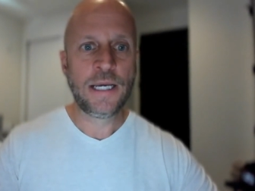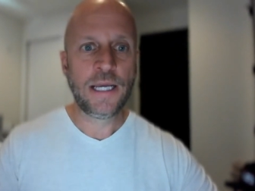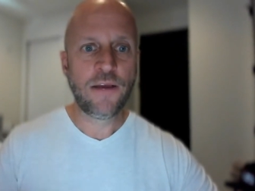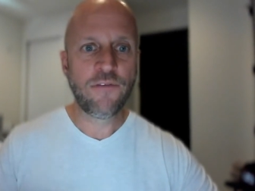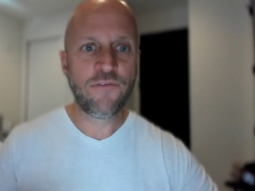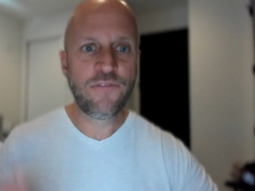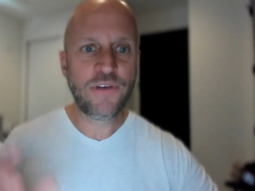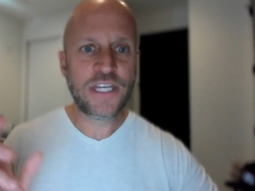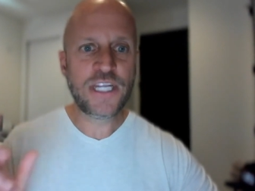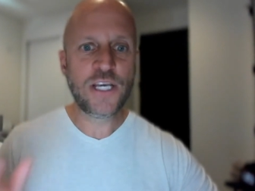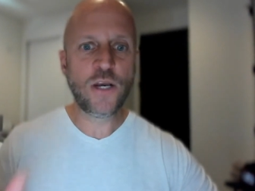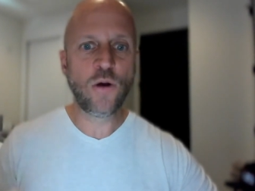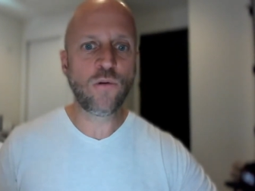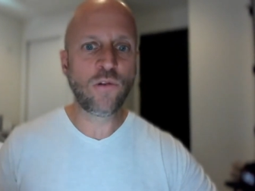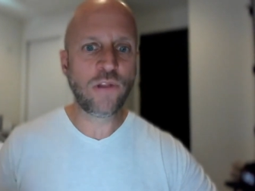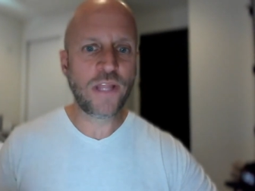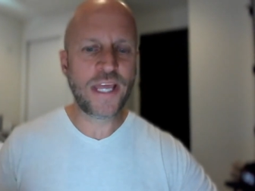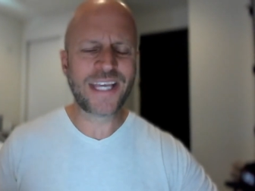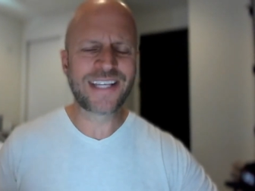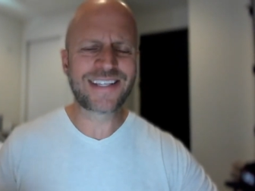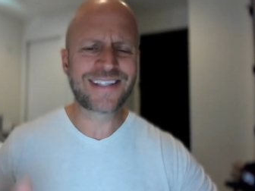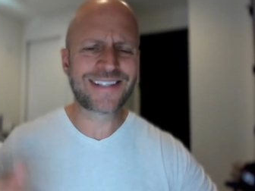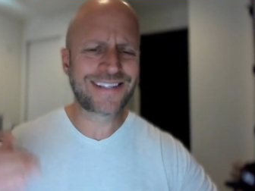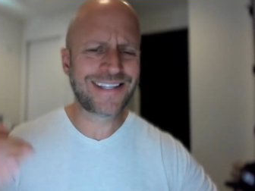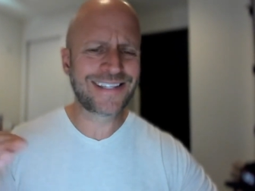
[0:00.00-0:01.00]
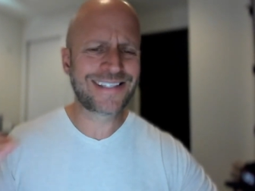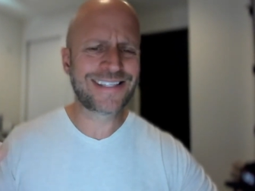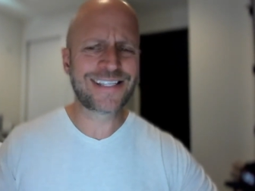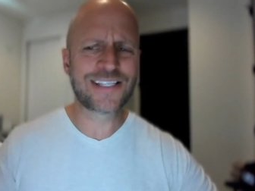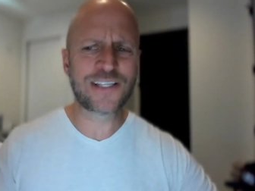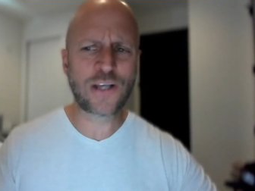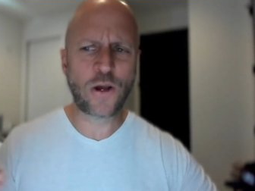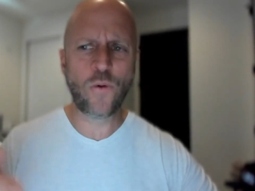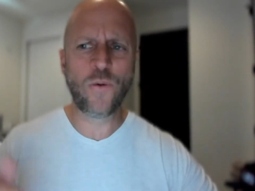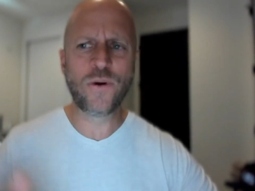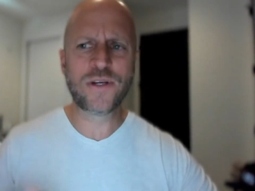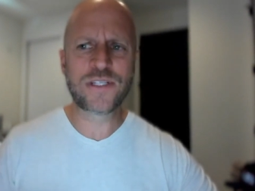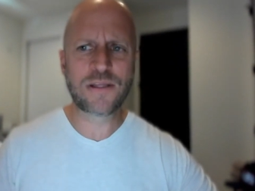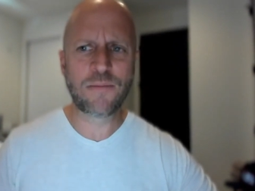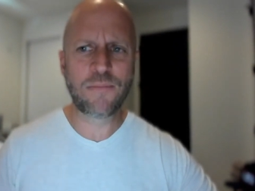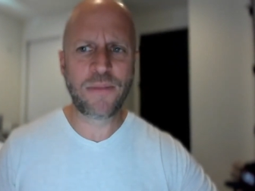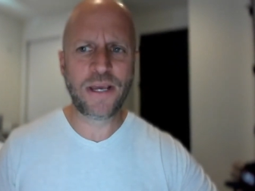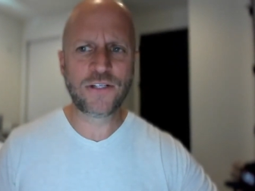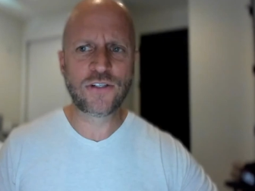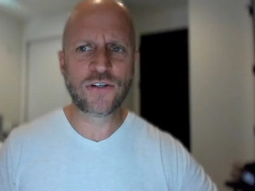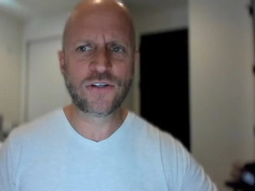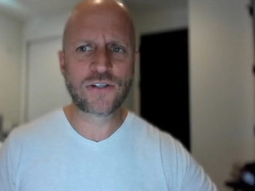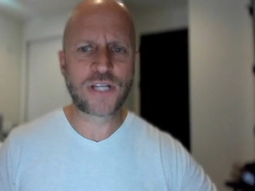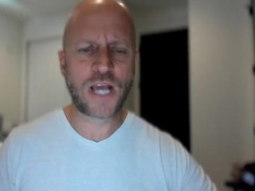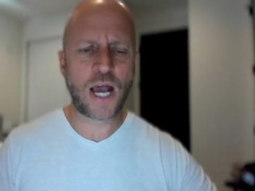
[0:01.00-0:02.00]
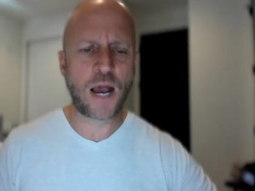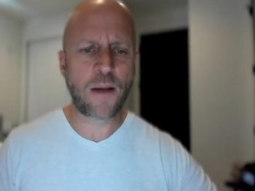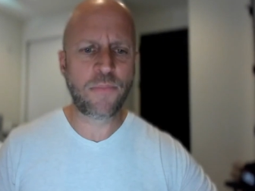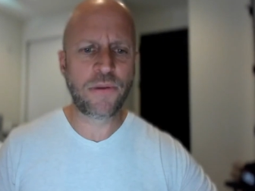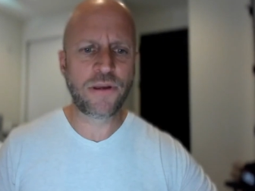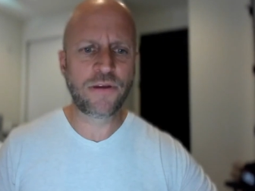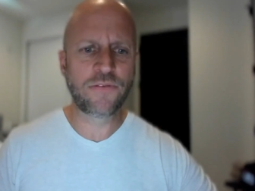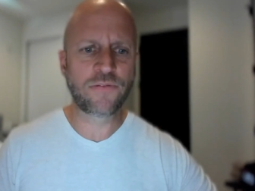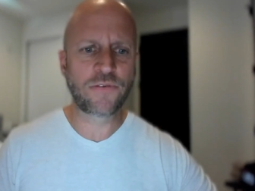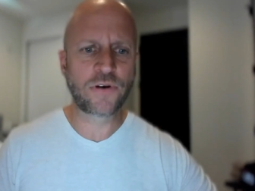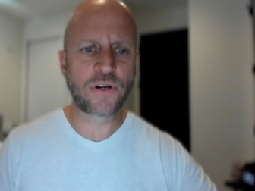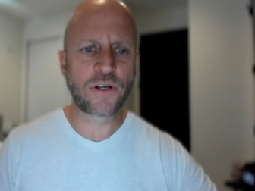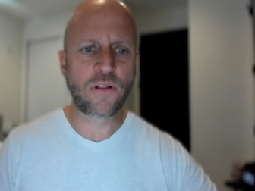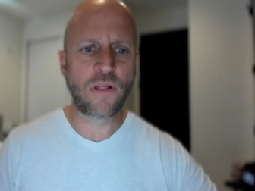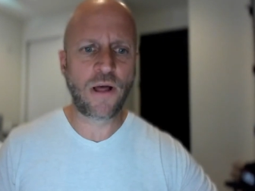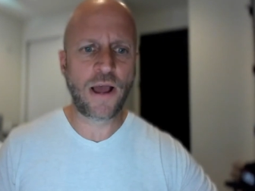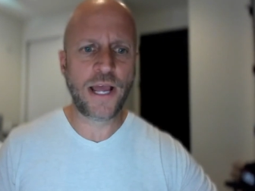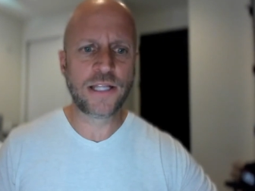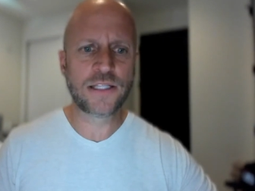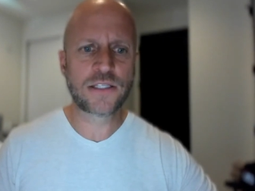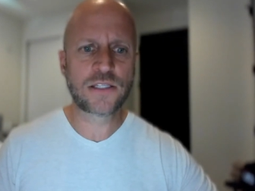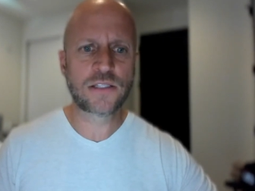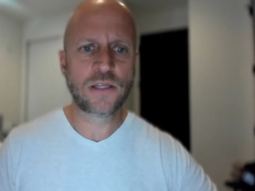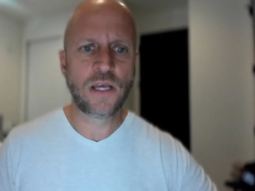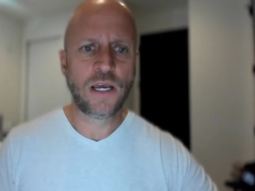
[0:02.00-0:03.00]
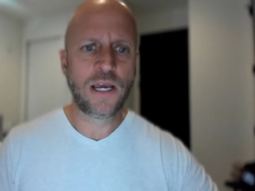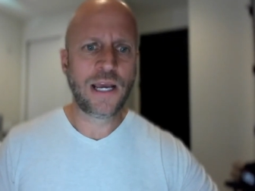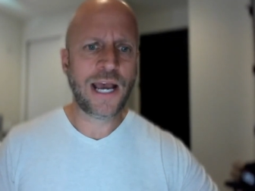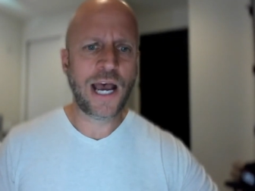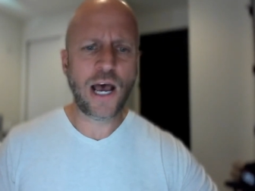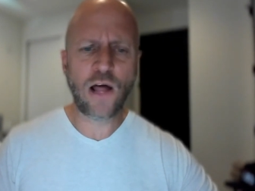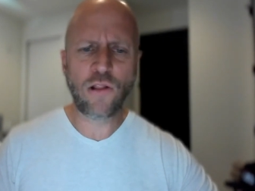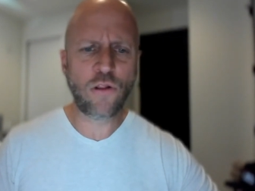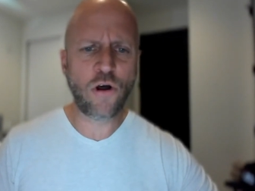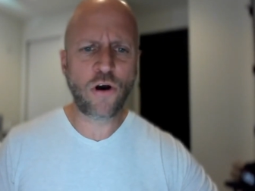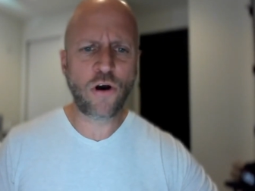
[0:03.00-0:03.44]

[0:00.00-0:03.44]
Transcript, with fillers: Video links. This is always a major topic for clients. How